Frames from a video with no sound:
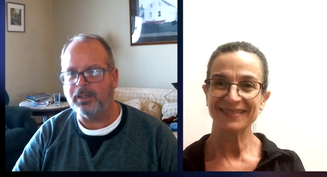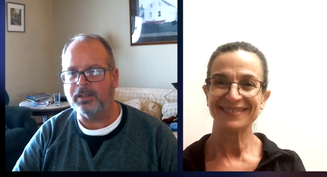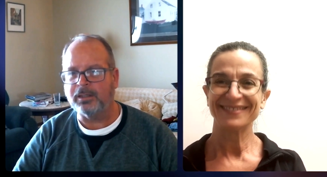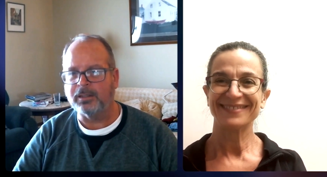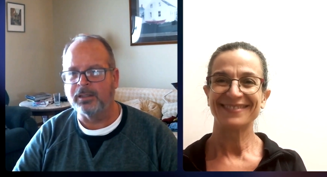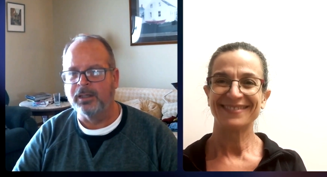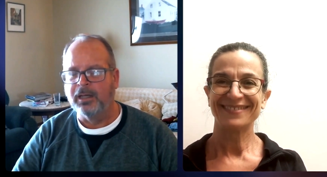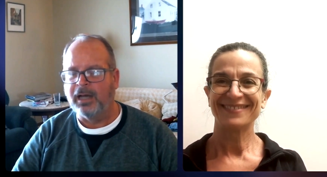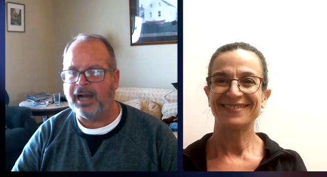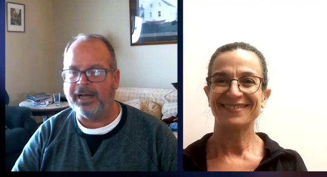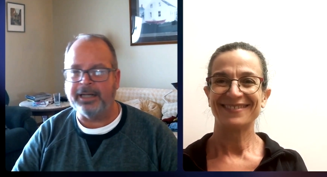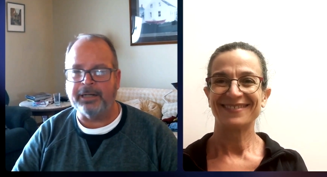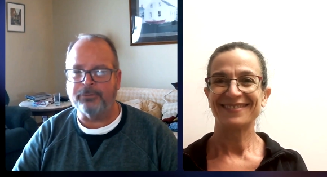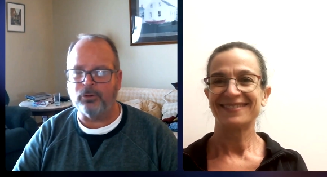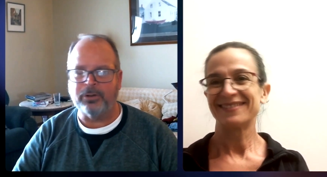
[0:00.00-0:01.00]
Speaker 1: Yeah,
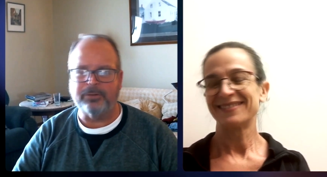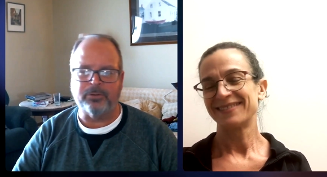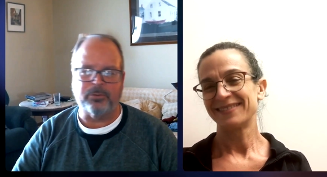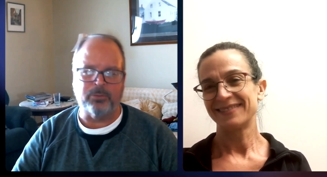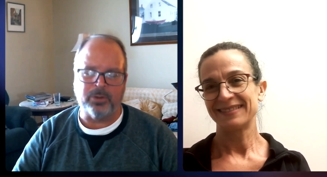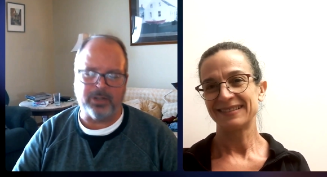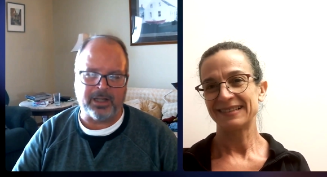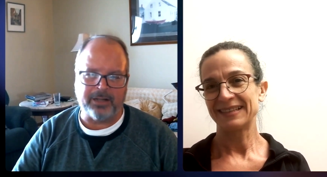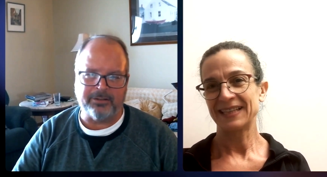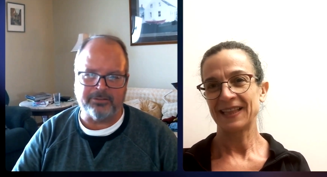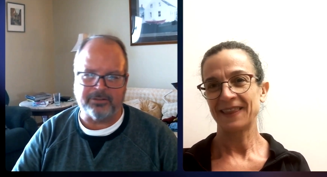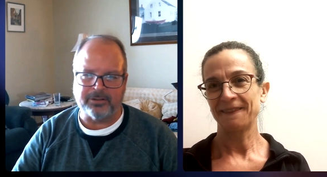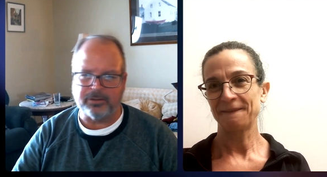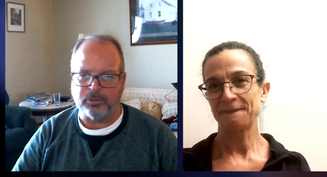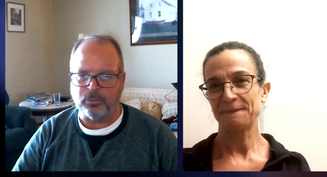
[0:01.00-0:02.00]
I never even
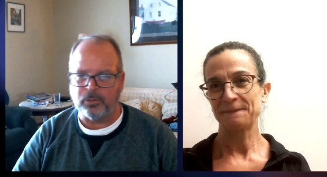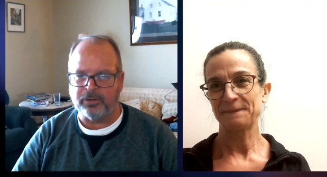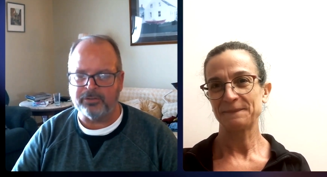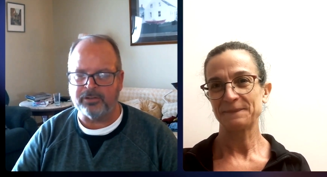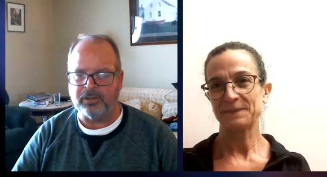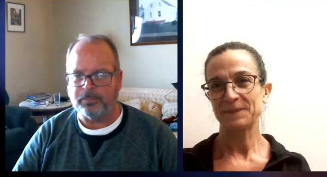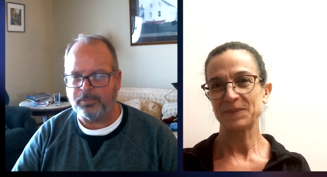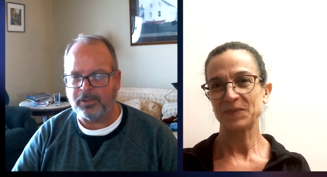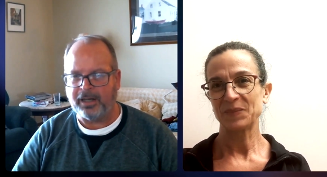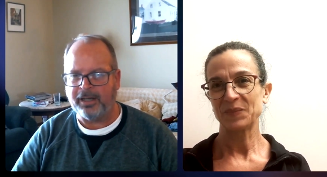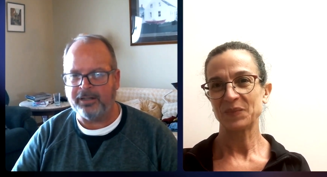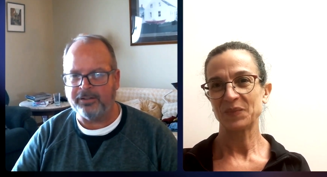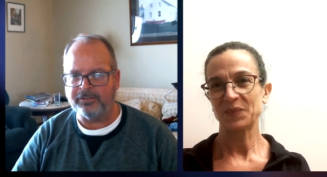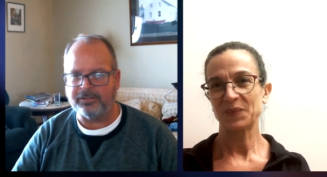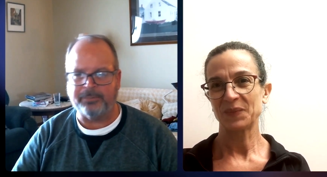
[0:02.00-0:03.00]
realized that there was an
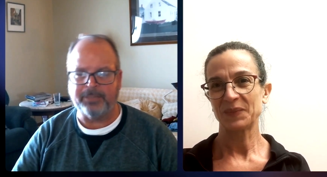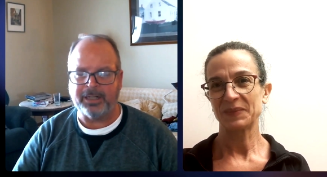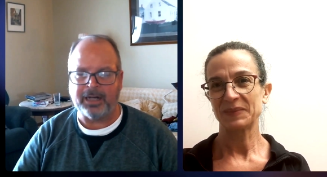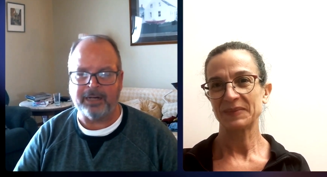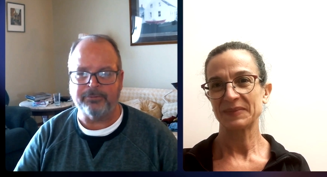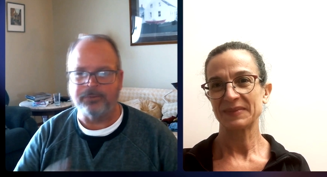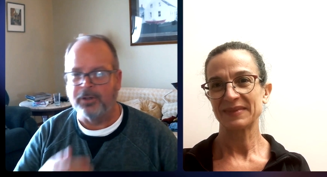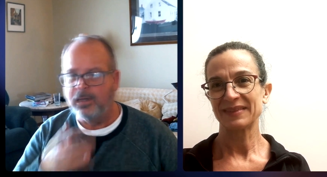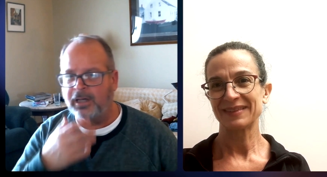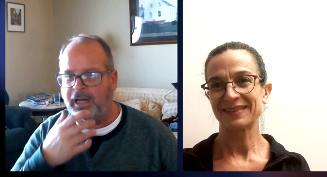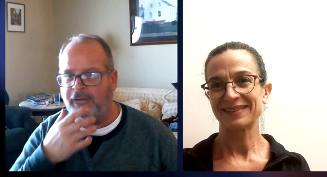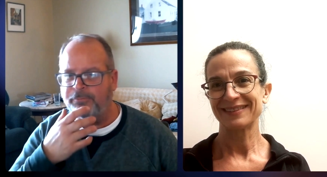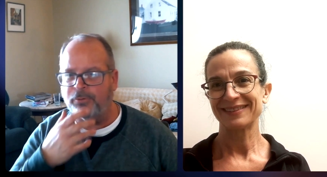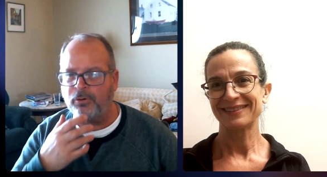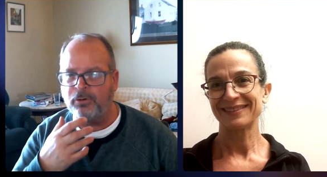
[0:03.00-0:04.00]
appliance. I mean, I've
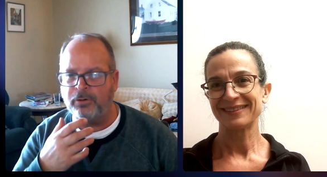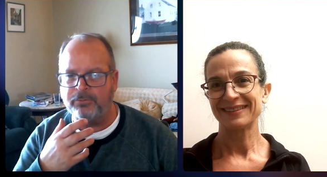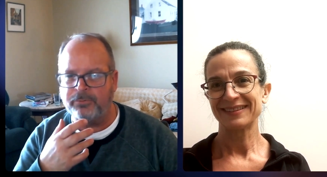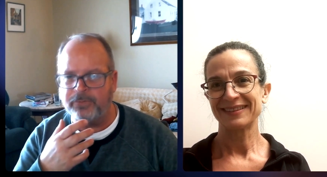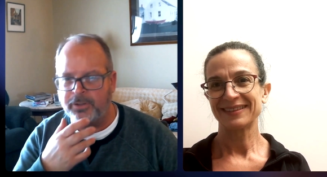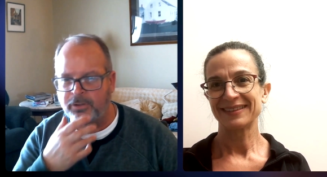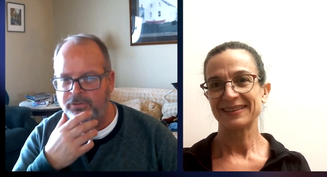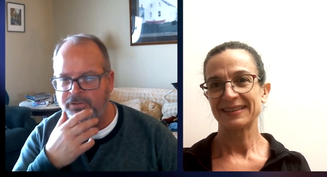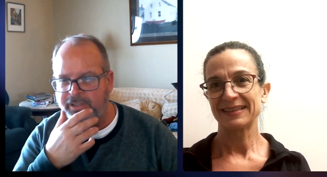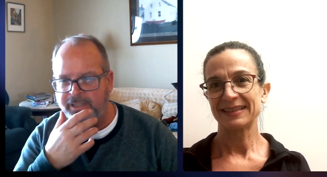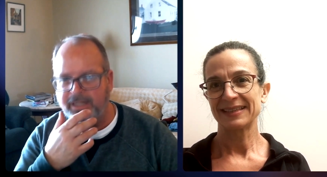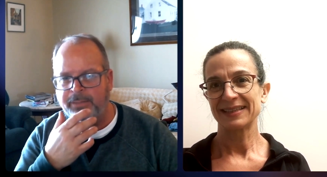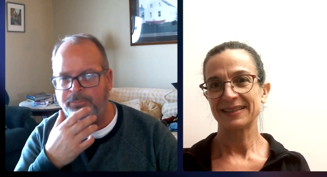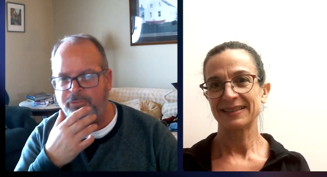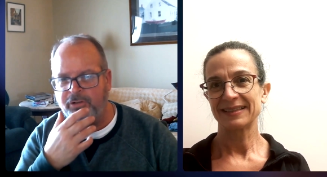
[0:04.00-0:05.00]
I've heard of you know
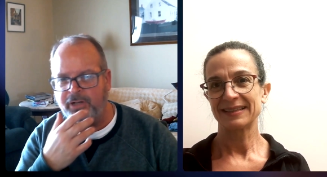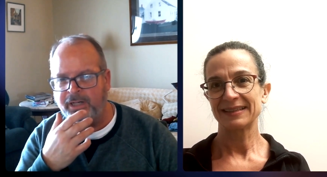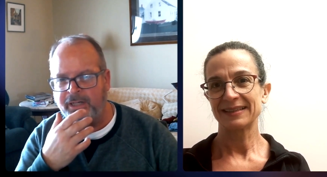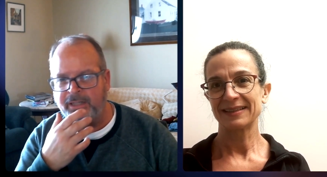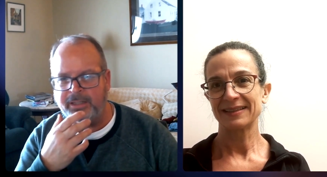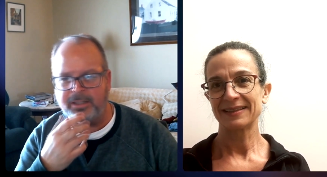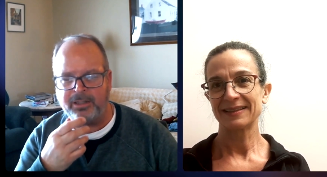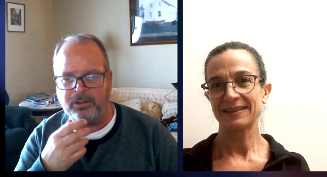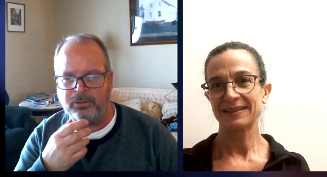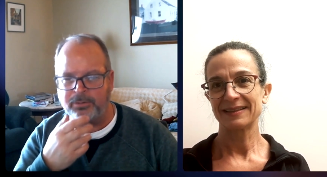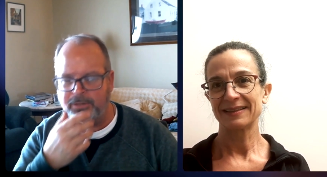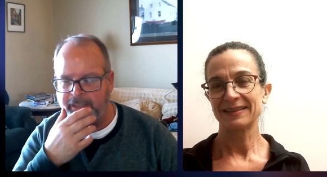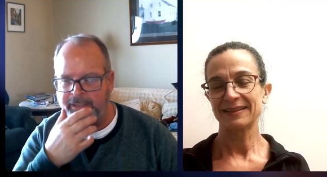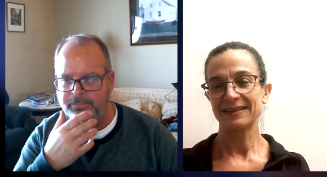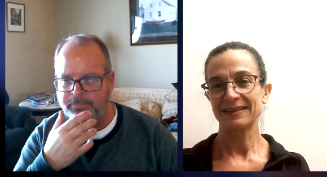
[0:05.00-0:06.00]
TMJ, you
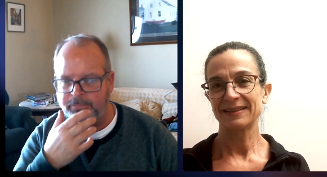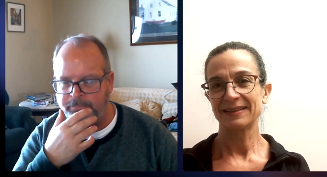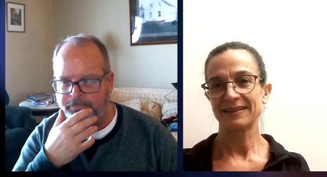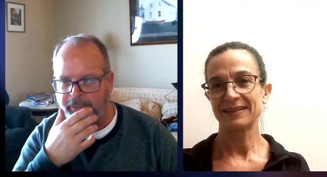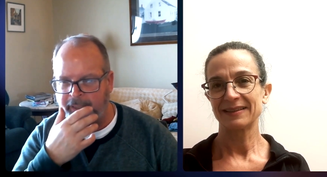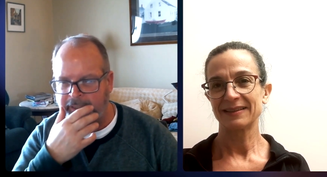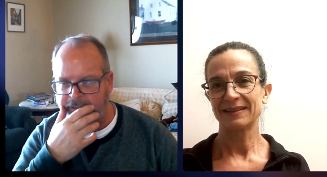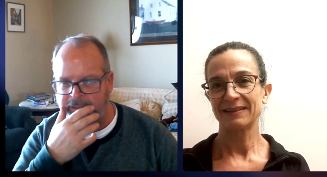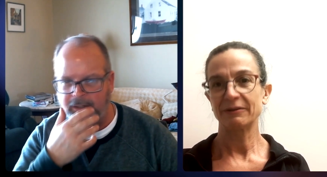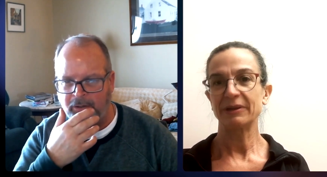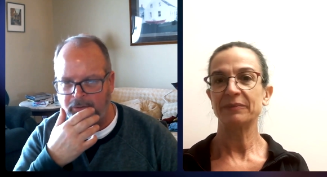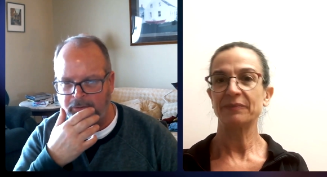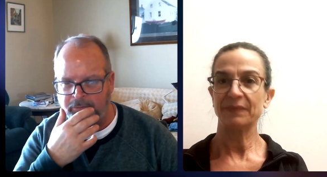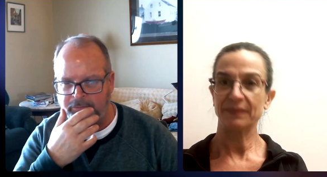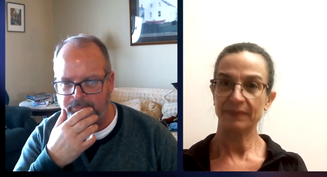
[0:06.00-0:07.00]
know like bite
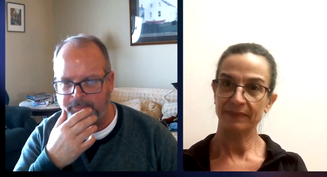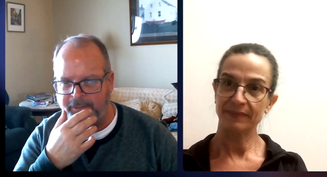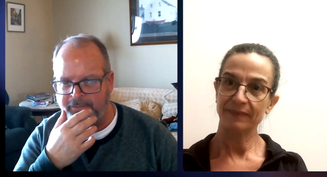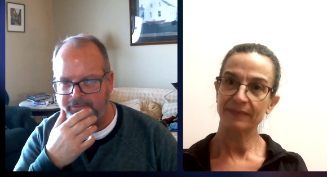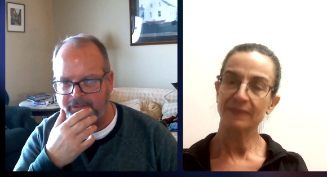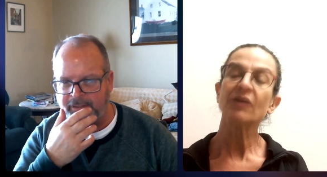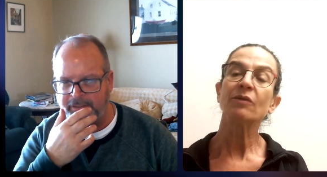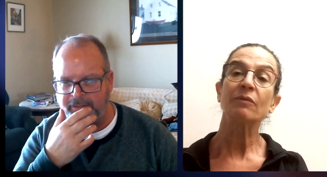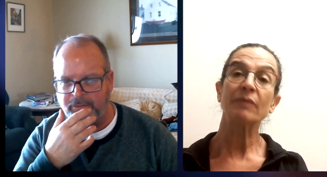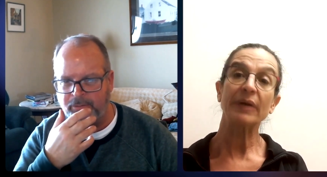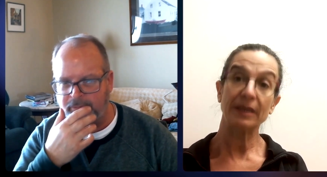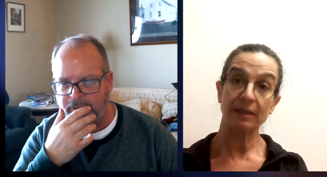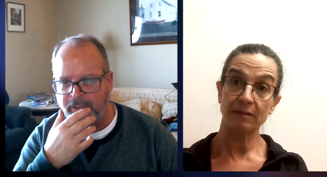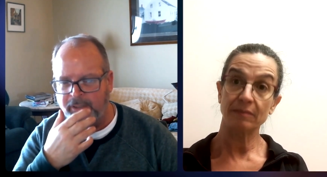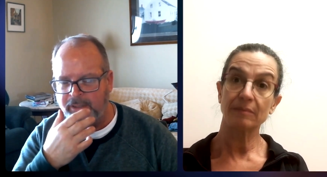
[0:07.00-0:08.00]
guards basically,
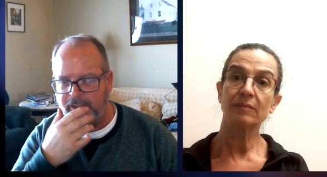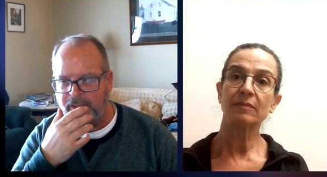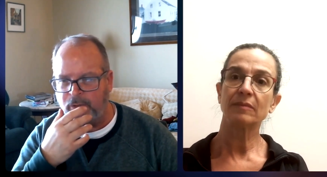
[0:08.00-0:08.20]
or right.